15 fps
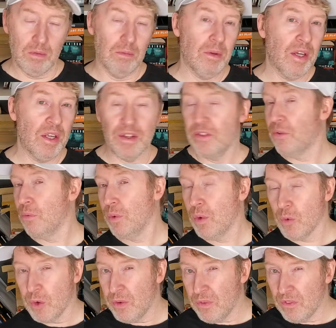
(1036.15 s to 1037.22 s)
be making 3 or
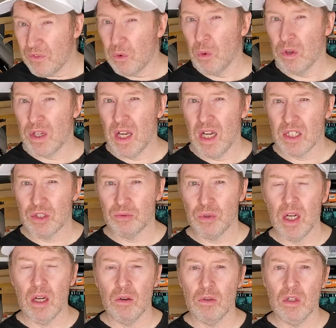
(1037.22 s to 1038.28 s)
even 4 attacks
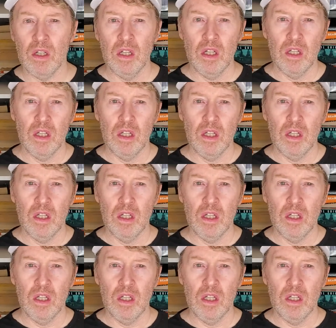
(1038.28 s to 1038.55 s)
around,